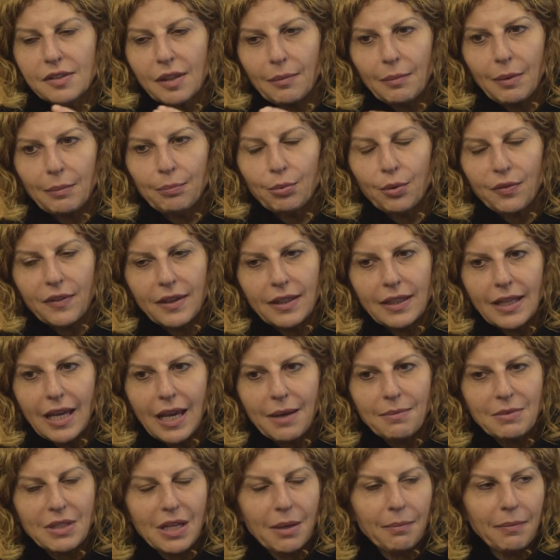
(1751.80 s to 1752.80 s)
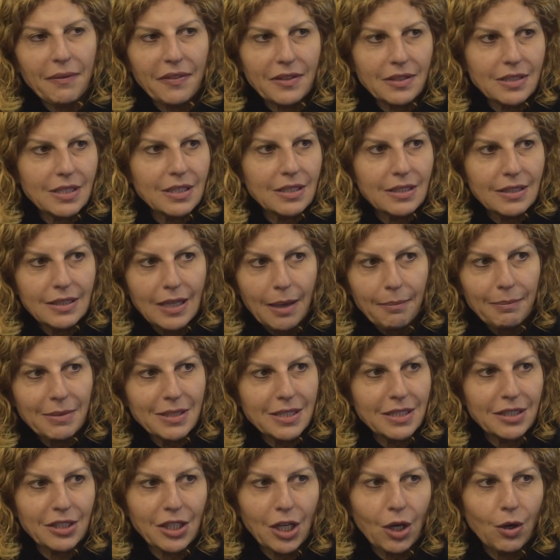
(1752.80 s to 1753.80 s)
someone put their name down but the
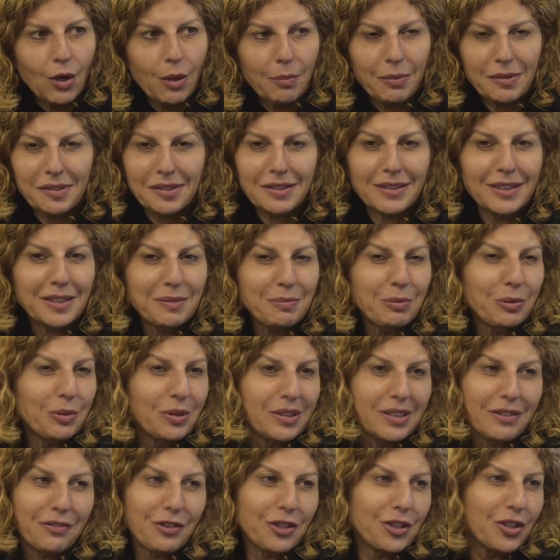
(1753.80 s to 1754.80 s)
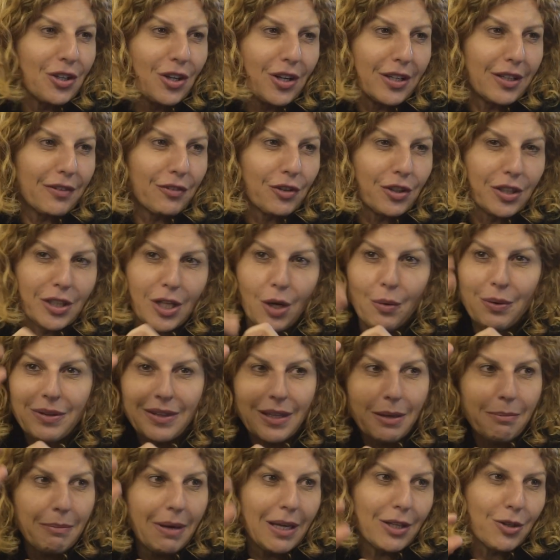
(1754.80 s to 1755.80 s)
number didn't go up. I said, that's because every night I've got to go
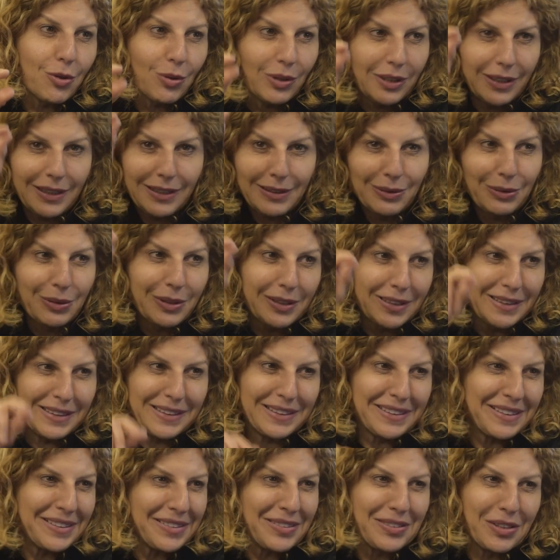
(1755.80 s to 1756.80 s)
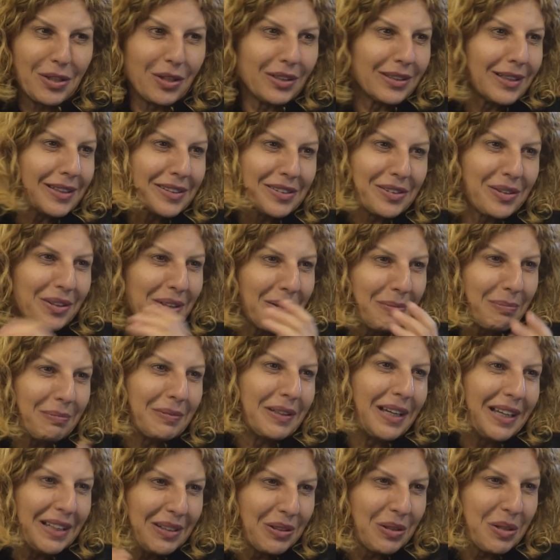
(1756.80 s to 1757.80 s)
in there manually, look at it. It's not
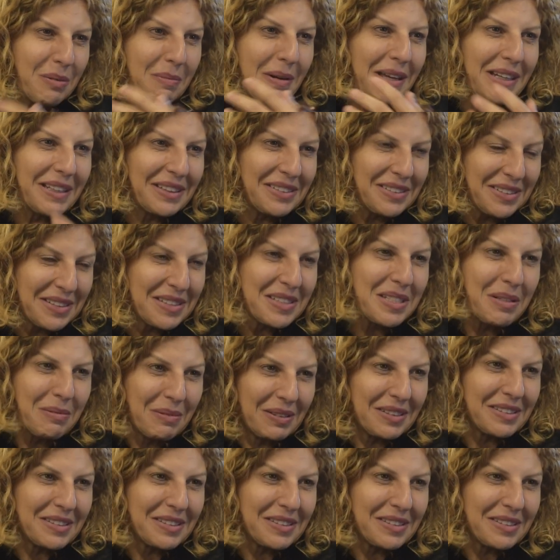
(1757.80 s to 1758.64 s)
an automatic system.